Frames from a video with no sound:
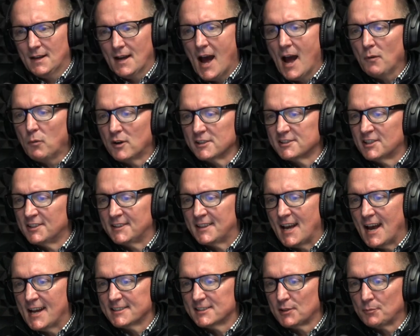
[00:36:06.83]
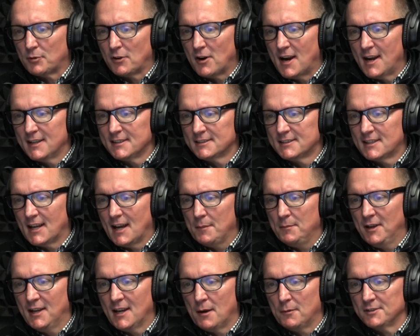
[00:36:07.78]
I wasn't that surprised. I
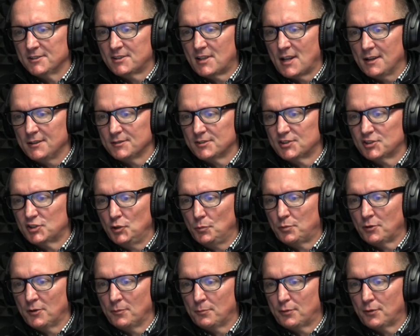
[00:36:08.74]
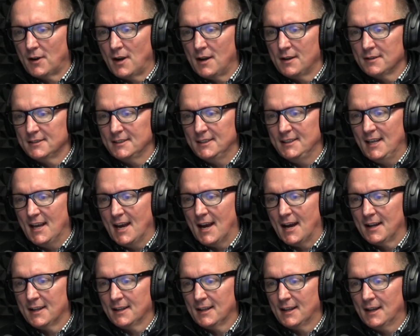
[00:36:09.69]
mean, I was, I was really? super impressed.
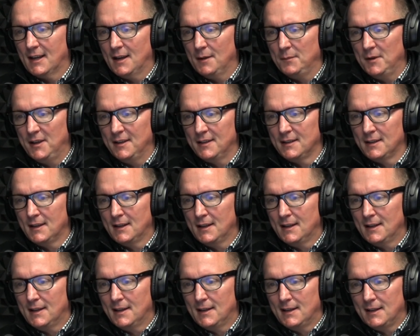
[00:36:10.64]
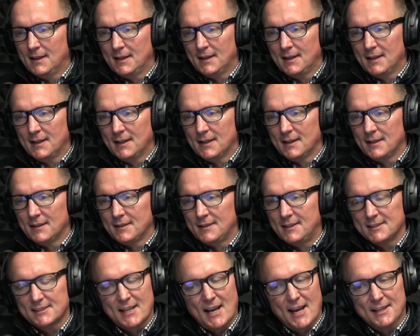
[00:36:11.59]
Yeah. I mean,
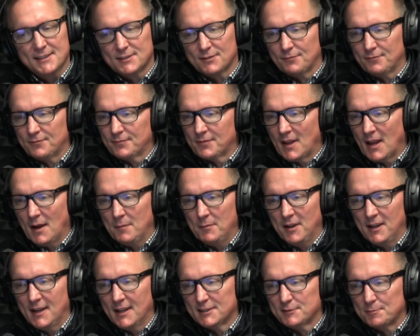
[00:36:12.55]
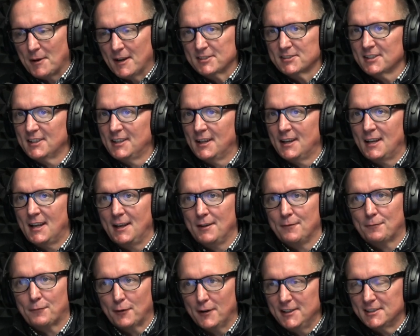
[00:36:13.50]
this guy's, I mean, especially in,
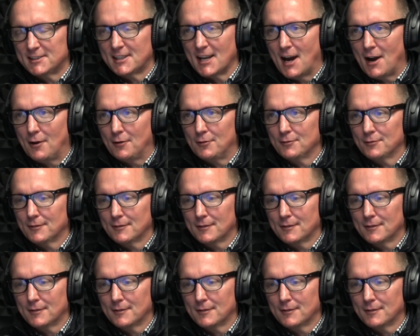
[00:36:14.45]
in freestyle,